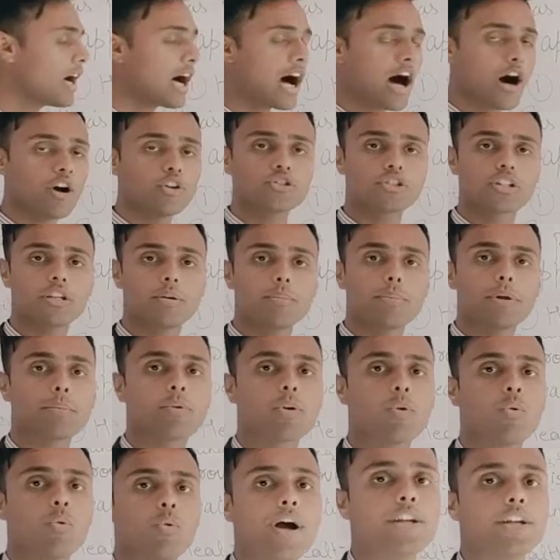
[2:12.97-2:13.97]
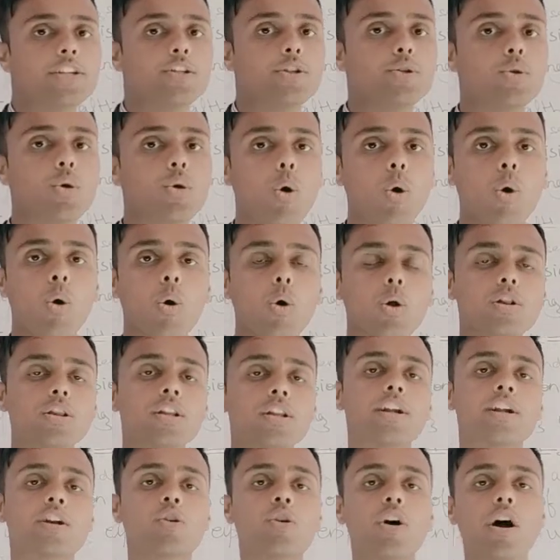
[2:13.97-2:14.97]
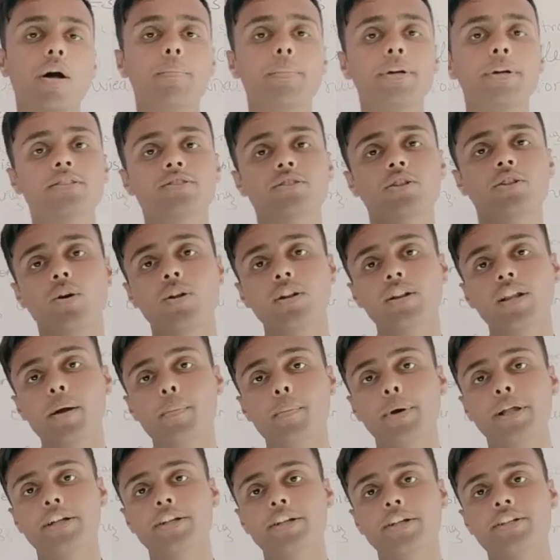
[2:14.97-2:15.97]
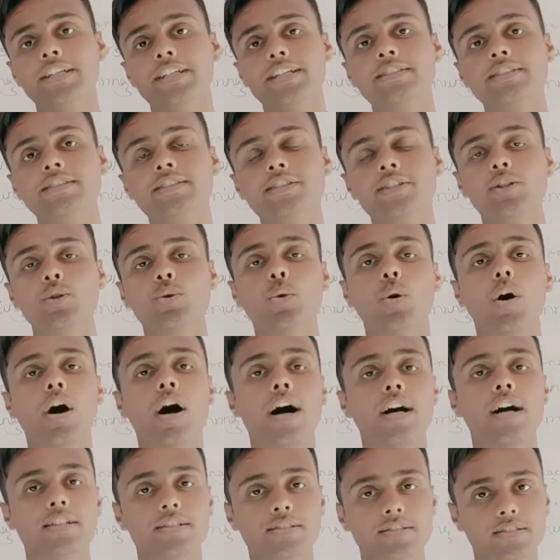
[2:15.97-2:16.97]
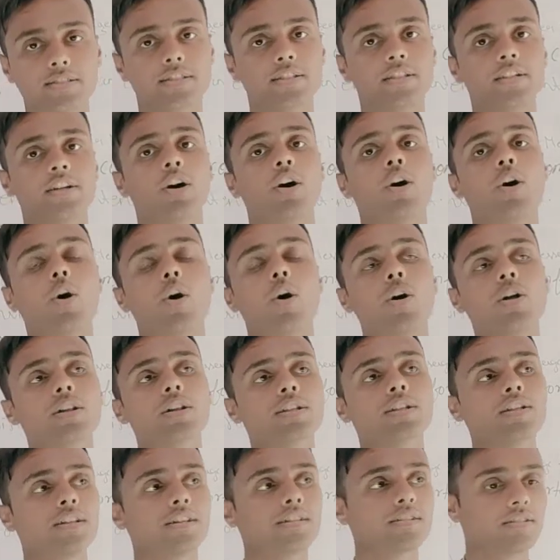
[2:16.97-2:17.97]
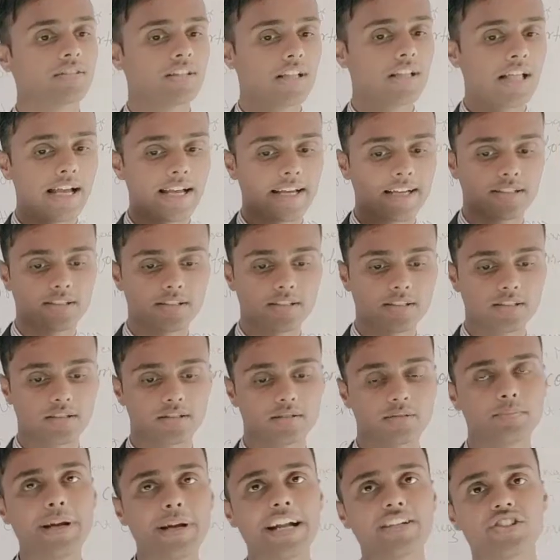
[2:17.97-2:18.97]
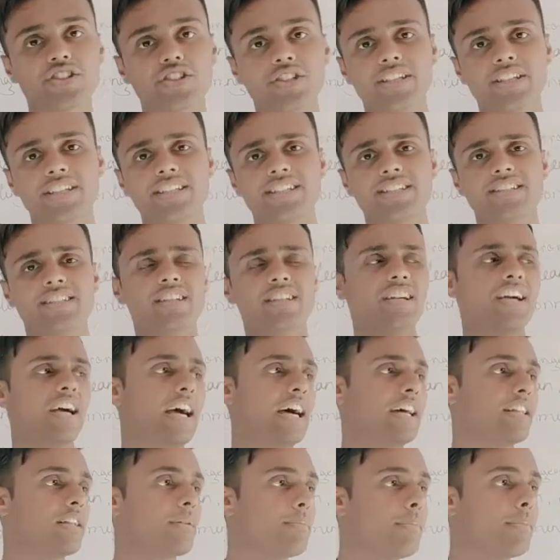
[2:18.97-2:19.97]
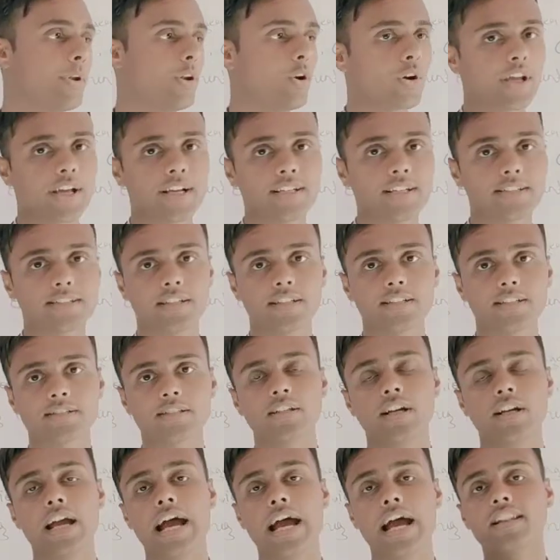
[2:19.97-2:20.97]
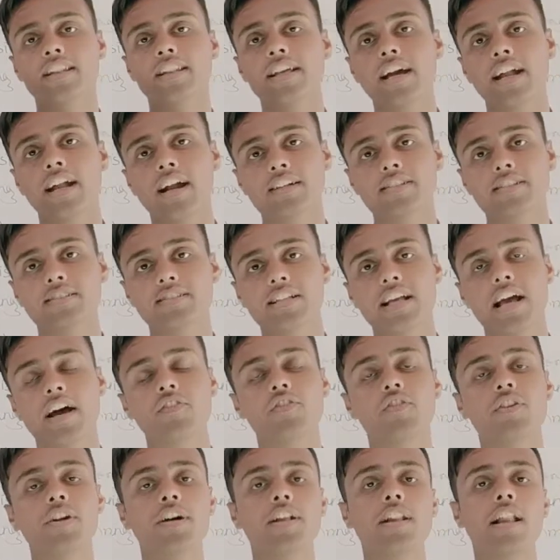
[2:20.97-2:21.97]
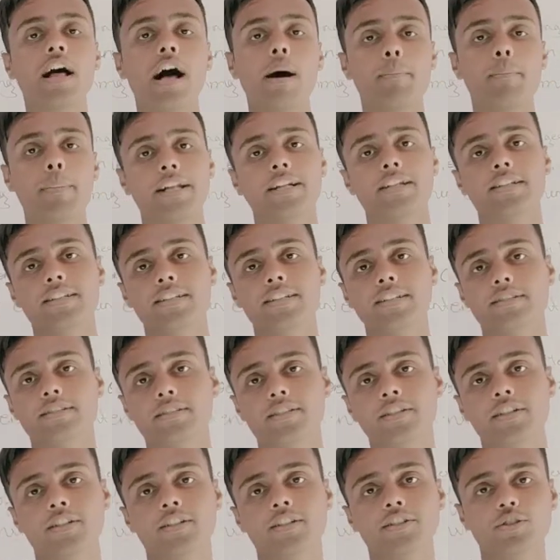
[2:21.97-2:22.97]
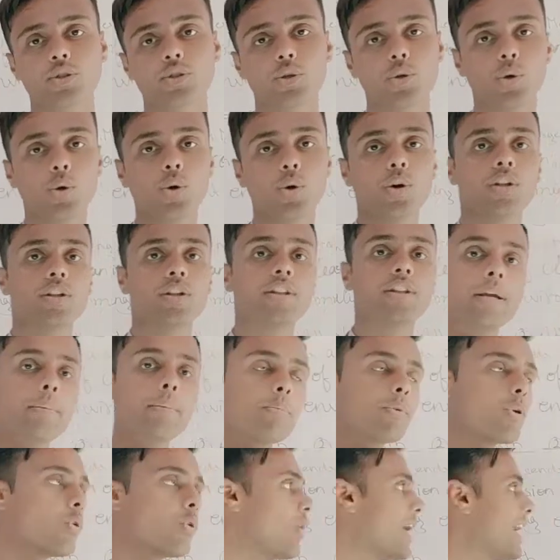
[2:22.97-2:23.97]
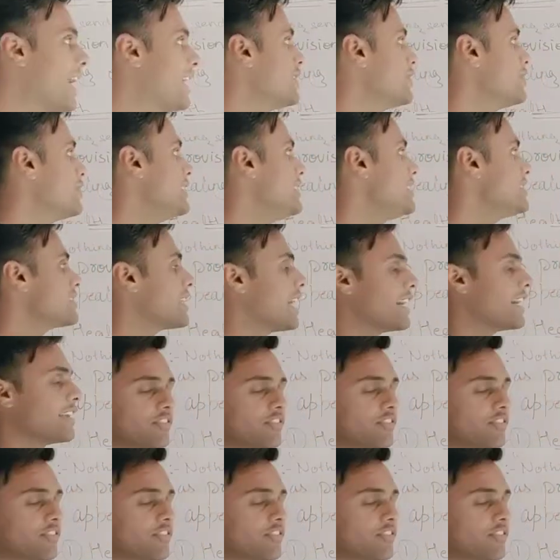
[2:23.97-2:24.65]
housekeeping provide you all the requirements, all the amenities you ask, all the like bed sheets and the pillowcases, and there are several amenities. So they provide you these kind